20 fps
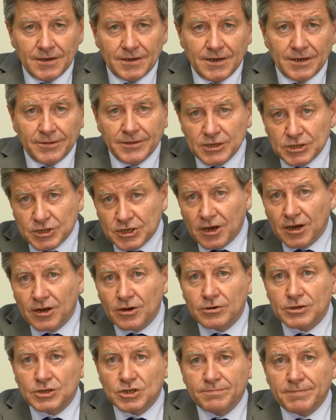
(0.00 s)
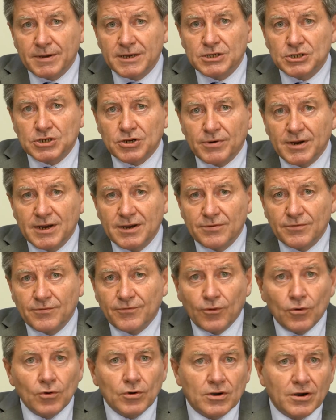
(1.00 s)
Now, these dialogues are based around
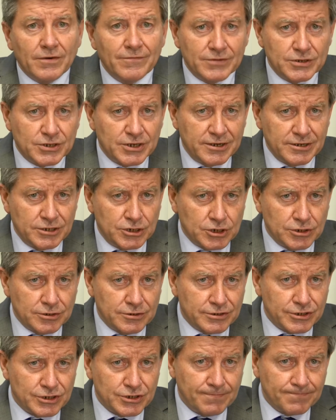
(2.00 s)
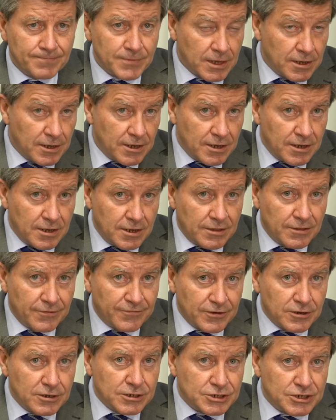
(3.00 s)
four conversations. The
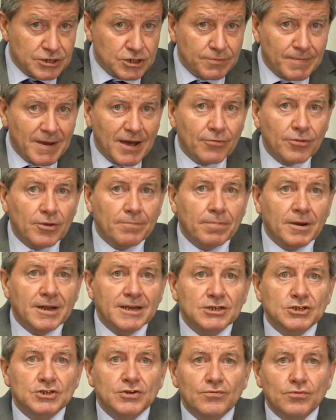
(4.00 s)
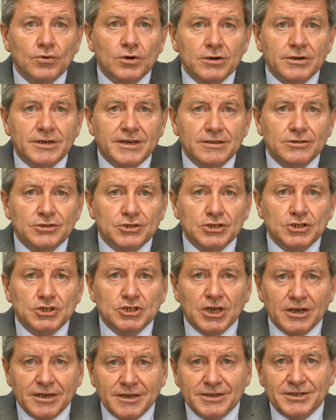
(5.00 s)
first is about the place of work in
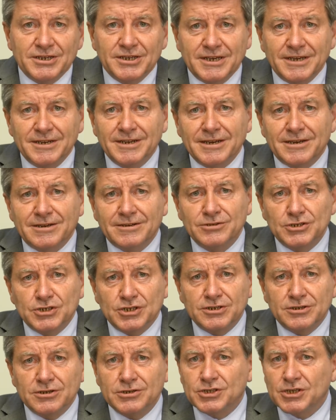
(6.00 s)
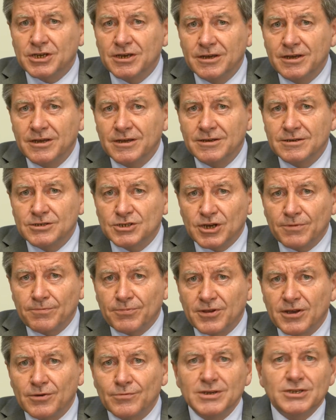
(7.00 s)
society, and it considers
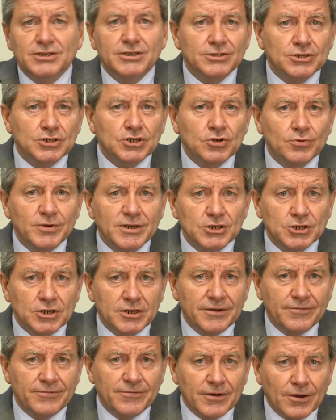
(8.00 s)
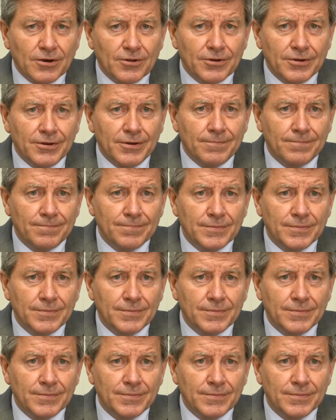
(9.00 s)
something which is too easily forgotten,